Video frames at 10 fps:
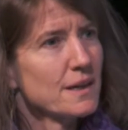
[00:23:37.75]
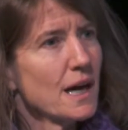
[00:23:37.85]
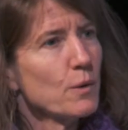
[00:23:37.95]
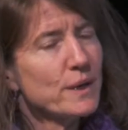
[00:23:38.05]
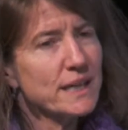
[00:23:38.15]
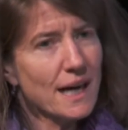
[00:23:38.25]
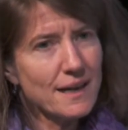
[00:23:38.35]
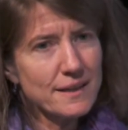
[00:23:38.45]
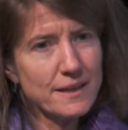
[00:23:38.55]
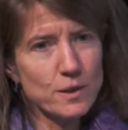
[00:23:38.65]
how we
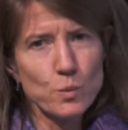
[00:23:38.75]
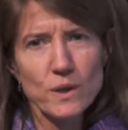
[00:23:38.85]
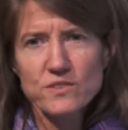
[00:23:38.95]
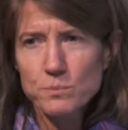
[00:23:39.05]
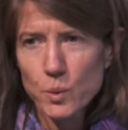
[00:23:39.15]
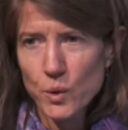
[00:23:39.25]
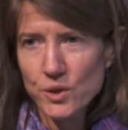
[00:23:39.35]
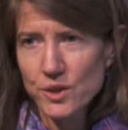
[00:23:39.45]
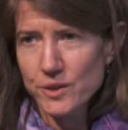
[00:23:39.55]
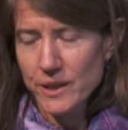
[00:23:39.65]
got here, what's
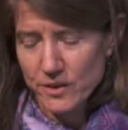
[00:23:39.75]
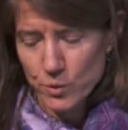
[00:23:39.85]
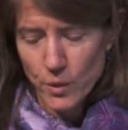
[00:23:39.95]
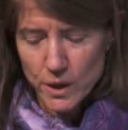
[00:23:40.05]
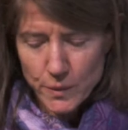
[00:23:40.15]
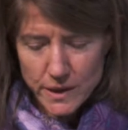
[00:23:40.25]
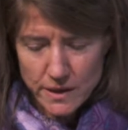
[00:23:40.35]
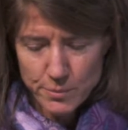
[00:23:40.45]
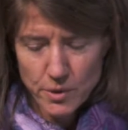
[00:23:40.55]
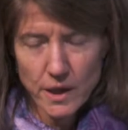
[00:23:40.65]
important to us, what do we
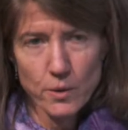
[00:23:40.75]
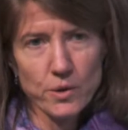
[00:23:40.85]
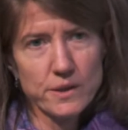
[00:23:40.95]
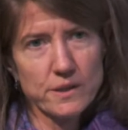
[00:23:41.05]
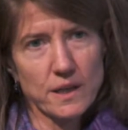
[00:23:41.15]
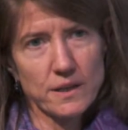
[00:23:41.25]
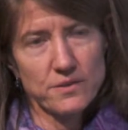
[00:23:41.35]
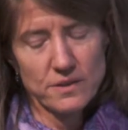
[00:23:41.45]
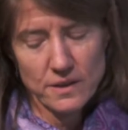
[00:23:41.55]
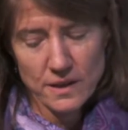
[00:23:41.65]
need to prioritize.